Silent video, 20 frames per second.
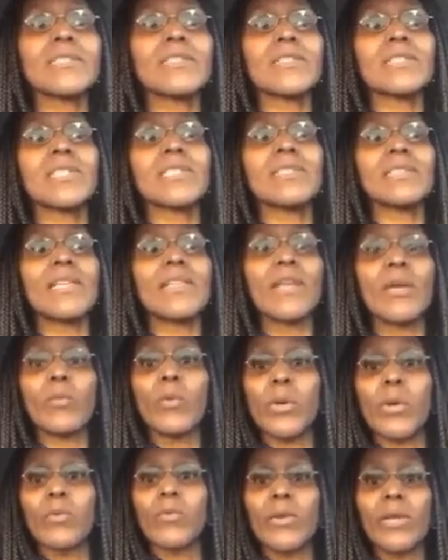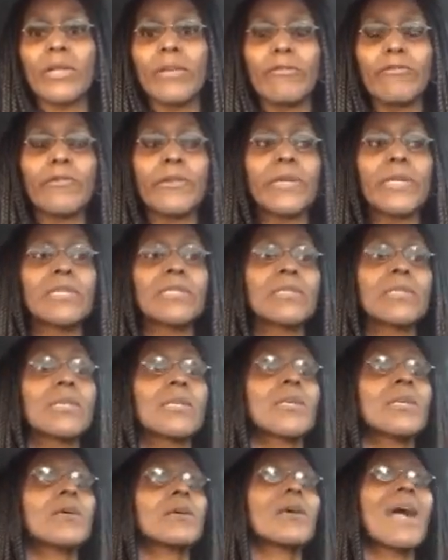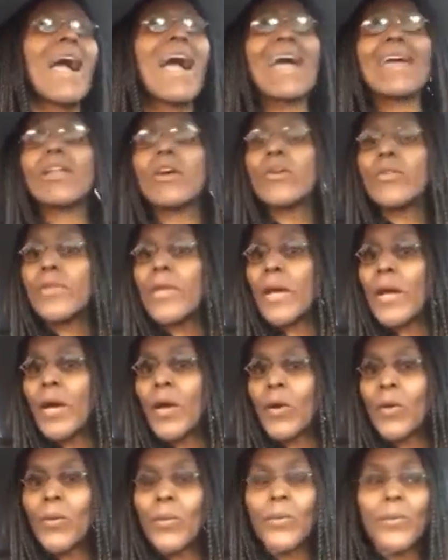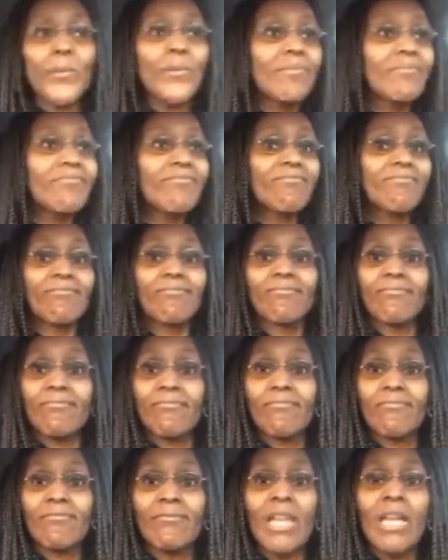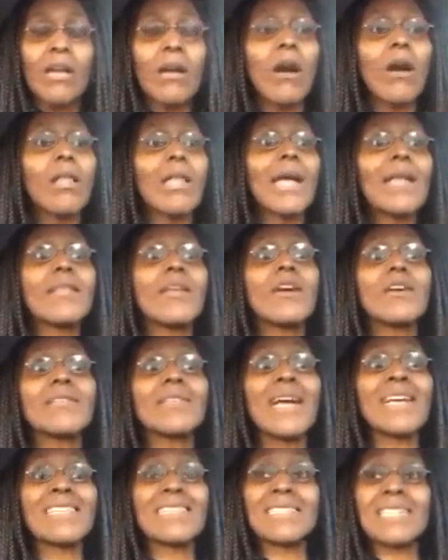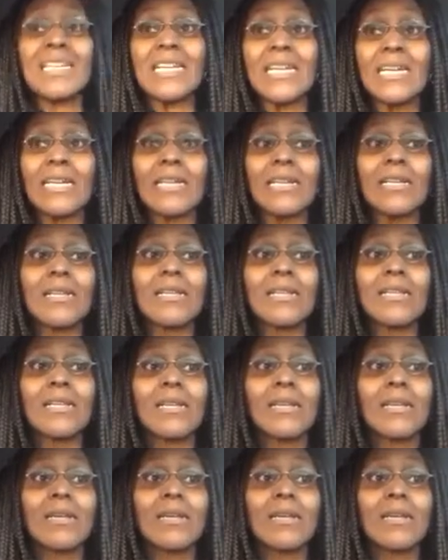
is going to say they weren't really friends. I don't know. All I know is I seen